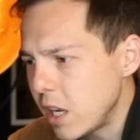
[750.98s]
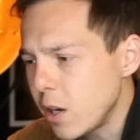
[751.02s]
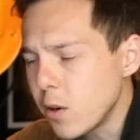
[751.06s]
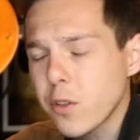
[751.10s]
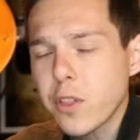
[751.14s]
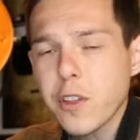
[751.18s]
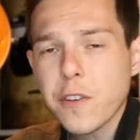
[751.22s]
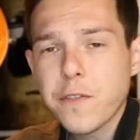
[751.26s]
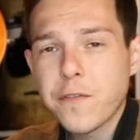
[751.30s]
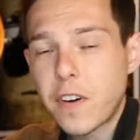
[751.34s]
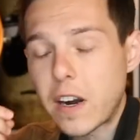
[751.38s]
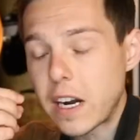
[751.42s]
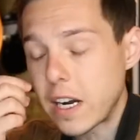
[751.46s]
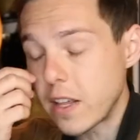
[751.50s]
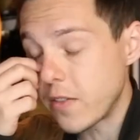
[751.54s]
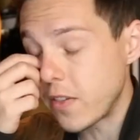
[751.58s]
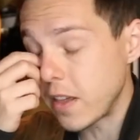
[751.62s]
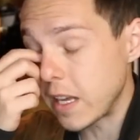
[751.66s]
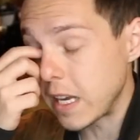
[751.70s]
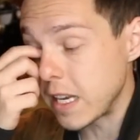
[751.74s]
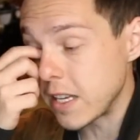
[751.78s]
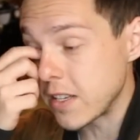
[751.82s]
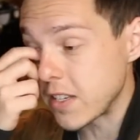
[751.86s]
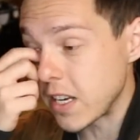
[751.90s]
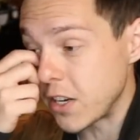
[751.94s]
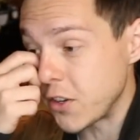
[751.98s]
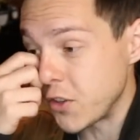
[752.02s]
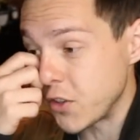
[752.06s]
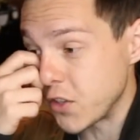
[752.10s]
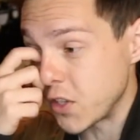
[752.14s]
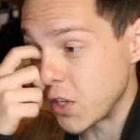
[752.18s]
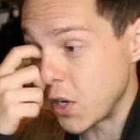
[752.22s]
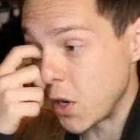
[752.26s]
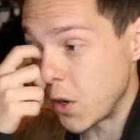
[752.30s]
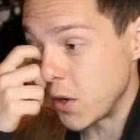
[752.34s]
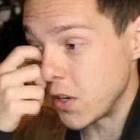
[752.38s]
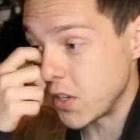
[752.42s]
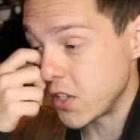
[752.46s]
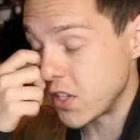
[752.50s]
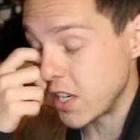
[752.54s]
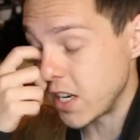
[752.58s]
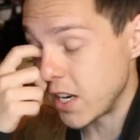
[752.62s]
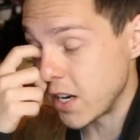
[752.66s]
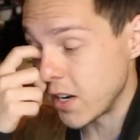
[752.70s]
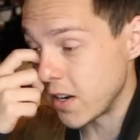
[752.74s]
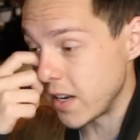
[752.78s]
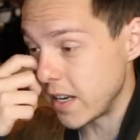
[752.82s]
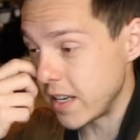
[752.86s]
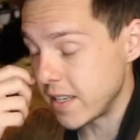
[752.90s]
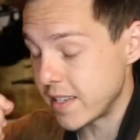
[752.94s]
You know what the funny thing is I just noticed
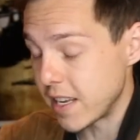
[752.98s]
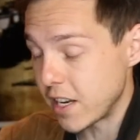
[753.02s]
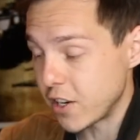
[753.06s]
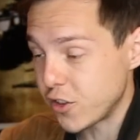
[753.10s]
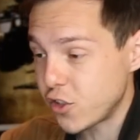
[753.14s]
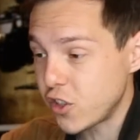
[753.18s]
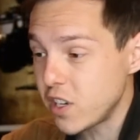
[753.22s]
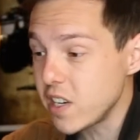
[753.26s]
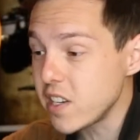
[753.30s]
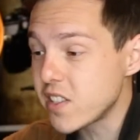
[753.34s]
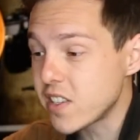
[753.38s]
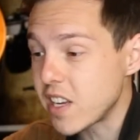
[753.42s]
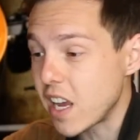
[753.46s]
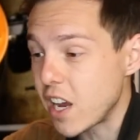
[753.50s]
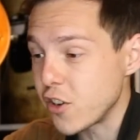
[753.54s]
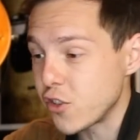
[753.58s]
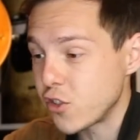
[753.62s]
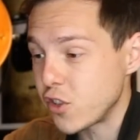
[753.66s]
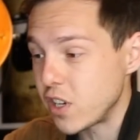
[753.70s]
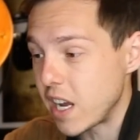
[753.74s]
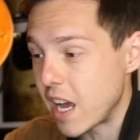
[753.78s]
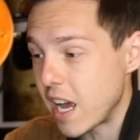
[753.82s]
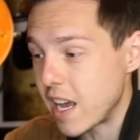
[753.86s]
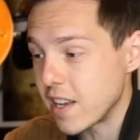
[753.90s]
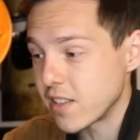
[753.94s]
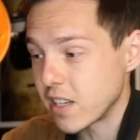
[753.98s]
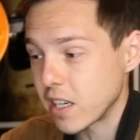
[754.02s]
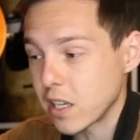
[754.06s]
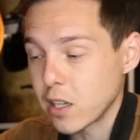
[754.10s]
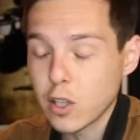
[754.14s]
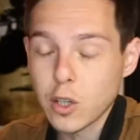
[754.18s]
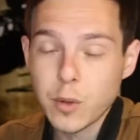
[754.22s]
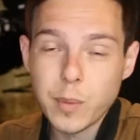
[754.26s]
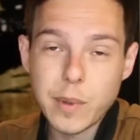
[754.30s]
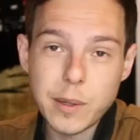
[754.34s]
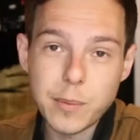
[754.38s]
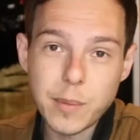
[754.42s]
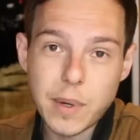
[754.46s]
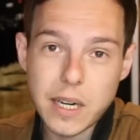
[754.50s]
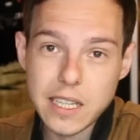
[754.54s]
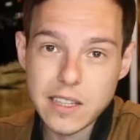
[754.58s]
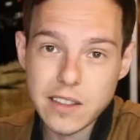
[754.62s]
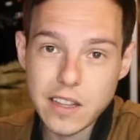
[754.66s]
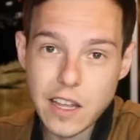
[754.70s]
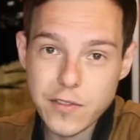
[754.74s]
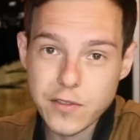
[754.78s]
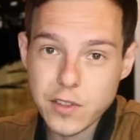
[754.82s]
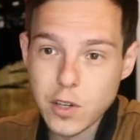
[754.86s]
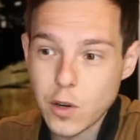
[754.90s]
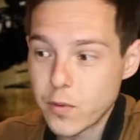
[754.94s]
here is that she says she has like a little bit of money
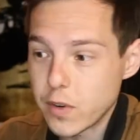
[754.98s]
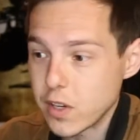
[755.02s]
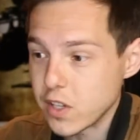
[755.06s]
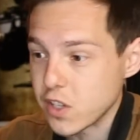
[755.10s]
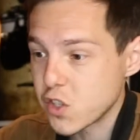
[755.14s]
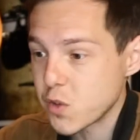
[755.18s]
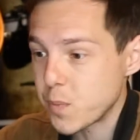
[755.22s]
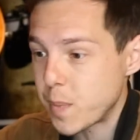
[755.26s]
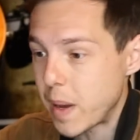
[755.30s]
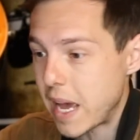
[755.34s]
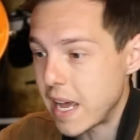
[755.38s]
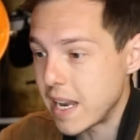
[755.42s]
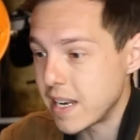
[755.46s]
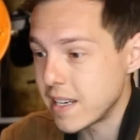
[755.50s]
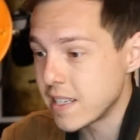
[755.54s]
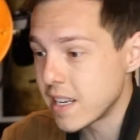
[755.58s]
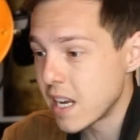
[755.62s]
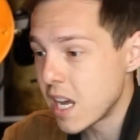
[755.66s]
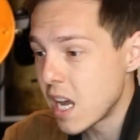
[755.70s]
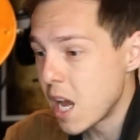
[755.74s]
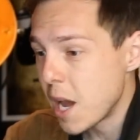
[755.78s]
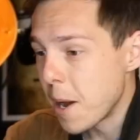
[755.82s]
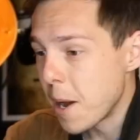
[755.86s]
left over to spend,